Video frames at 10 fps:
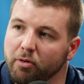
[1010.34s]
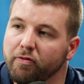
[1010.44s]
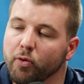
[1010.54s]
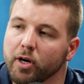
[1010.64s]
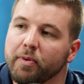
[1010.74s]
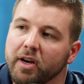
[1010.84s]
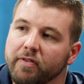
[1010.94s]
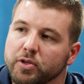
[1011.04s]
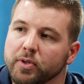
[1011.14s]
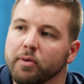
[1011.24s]
before your
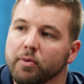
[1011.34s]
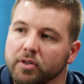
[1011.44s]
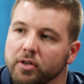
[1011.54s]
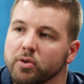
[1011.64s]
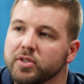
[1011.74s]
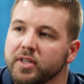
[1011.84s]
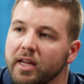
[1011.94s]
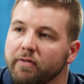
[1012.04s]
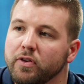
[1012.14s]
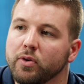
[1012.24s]
benefits would get reduced
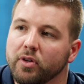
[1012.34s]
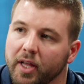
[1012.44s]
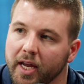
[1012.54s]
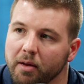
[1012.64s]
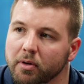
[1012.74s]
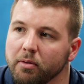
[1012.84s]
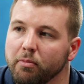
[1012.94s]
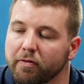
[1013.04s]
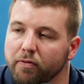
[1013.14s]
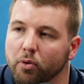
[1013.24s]
if you claim
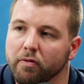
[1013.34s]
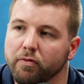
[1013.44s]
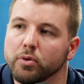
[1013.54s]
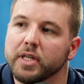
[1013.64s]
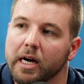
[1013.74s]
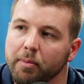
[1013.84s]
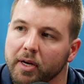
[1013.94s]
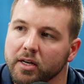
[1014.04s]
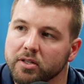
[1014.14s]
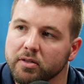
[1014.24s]
before full
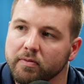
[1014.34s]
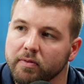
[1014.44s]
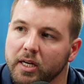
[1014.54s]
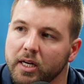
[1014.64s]
retirement age.